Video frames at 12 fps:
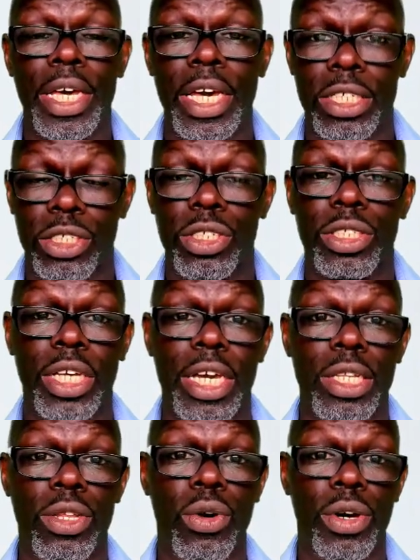it's going to
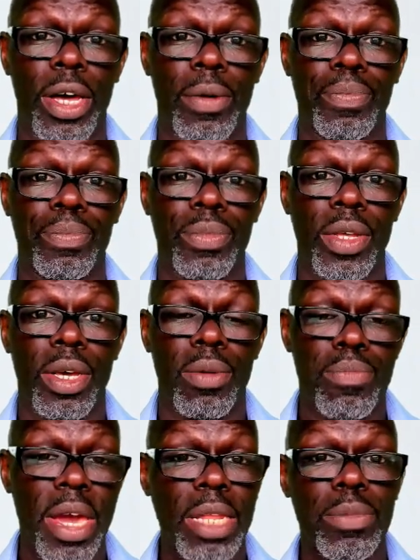take longer.
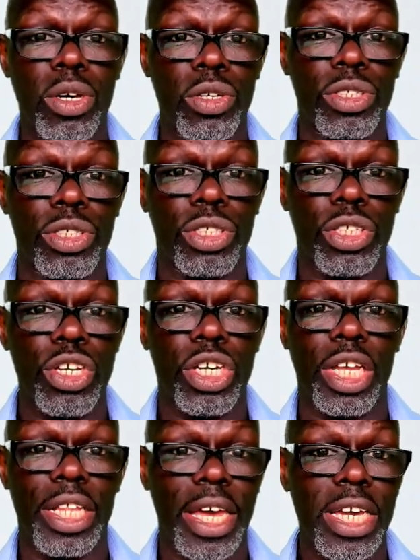Mainly because the
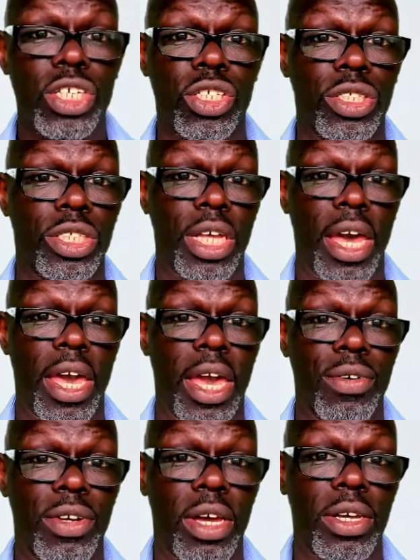circulation to that
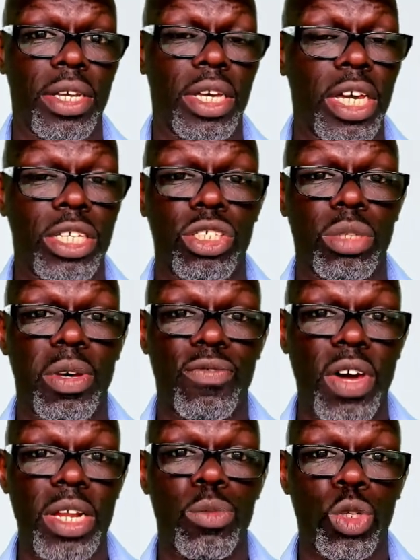area is going to be
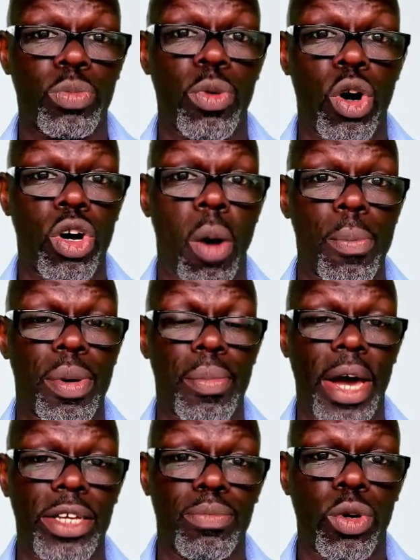very much more
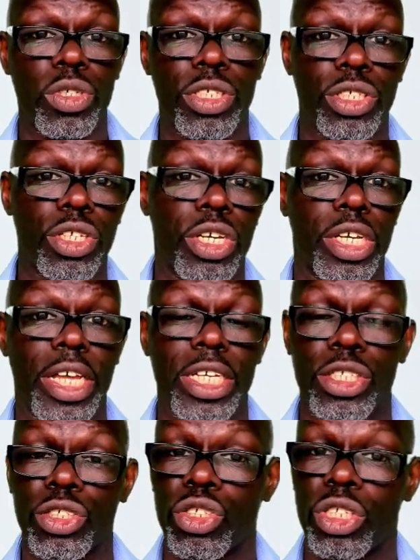compromised. Most of your
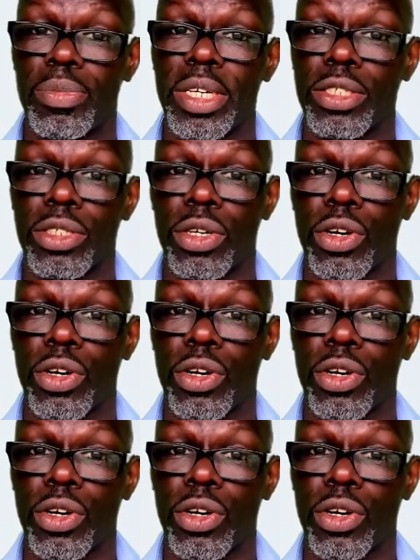circulation is going to be to the